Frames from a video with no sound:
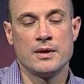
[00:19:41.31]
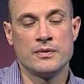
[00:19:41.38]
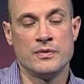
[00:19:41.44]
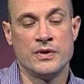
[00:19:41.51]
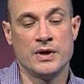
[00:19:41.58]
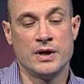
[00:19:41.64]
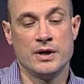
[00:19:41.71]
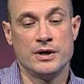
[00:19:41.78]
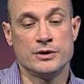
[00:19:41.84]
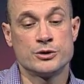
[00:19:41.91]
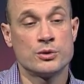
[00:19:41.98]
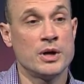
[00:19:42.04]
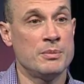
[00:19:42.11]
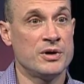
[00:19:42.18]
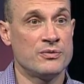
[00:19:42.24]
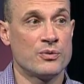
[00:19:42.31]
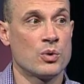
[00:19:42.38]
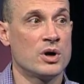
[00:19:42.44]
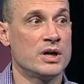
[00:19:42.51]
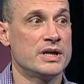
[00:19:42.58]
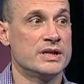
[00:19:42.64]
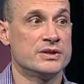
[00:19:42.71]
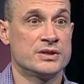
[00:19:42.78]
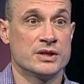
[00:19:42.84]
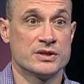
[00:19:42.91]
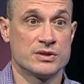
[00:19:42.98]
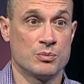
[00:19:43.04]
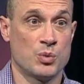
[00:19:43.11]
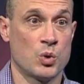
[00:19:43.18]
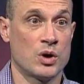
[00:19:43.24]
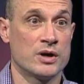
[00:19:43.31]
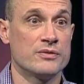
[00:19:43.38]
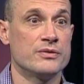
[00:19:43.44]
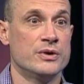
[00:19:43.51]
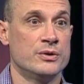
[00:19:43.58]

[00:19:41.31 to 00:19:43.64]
The treatment for it is just supportive.